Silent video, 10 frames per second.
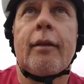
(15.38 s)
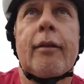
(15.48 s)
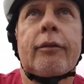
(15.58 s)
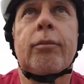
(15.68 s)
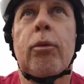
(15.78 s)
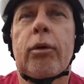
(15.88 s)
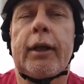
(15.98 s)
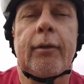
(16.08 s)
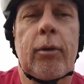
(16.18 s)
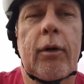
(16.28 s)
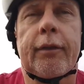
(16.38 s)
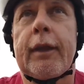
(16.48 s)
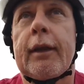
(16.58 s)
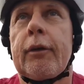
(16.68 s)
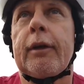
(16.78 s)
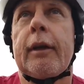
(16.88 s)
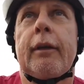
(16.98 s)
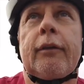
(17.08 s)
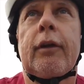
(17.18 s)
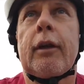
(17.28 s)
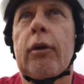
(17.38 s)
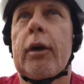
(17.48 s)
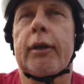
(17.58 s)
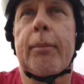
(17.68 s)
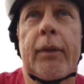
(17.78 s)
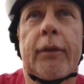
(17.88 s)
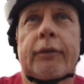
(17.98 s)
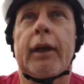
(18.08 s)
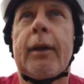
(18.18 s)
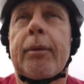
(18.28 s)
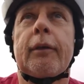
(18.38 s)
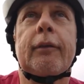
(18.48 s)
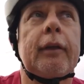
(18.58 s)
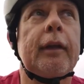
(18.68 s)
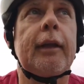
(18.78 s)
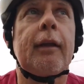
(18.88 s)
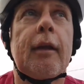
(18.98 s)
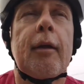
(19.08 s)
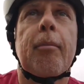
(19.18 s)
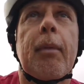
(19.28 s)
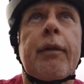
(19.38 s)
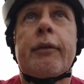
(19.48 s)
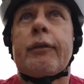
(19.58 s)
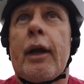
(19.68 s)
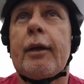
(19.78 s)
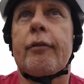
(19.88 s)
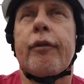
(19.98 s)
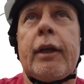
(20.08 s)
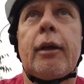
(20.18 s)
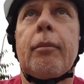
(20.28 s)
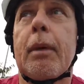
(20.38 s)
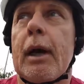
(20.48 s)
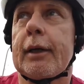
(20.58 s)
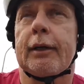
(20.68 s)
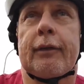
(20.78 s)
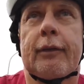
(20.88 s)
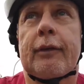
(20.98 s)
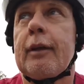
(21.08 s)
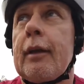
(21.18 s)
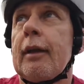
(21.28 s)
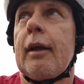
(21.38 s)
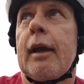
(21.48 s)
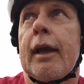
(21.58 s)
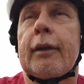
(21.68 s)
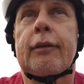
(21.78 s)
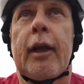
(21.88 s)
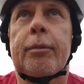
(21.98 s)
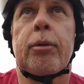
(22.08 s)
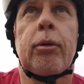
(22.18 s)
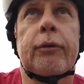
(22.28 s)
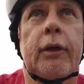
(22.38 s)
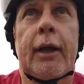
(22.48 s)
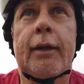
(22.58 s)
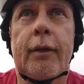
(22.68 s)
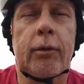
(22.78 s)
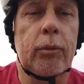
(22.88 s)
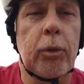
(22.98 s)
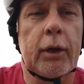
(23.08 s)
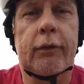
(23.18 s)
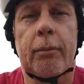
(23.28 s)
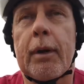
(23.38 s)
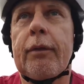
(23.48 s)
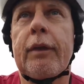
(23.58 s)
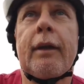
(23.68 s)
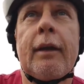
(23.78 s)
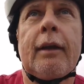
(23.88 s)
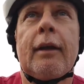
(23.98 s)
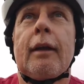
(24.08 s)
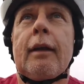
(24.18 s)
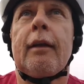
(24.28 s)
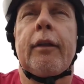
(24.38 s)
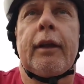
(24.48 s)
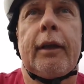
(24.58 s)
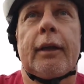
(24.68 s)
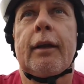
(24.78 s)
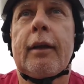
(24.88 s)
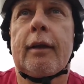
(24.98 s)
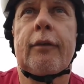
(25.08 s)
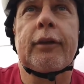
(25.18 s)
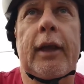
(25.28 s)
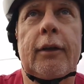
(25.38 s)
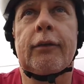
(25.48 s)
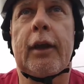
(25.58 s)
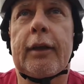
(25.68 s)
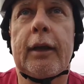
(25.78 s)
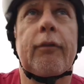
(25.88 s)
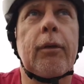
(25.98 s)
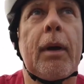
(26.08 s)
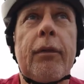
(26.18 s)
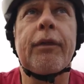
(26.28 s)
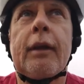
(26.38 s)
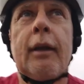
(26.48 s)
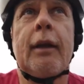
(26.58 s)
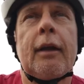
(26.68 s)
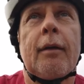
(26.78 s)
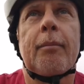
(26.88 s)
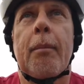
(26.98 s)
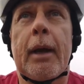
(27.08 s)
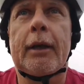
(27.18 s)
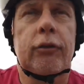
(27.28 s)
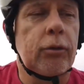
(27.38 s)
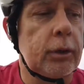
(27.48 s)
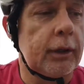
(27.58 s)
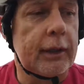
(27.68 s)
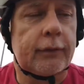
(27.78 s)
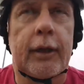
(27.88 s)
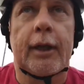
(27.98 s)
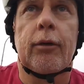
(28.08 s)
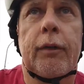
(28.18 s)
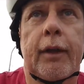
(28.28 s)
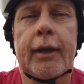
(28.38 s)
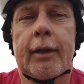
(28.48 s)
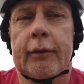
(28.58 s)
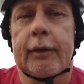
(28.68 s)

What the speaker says: this morning, while I think of it, is not only Mother's Day, but it's the Mother's Day vegan markets at Southport today. They're on once a month, the second Sunday of the month. Make sure you get down there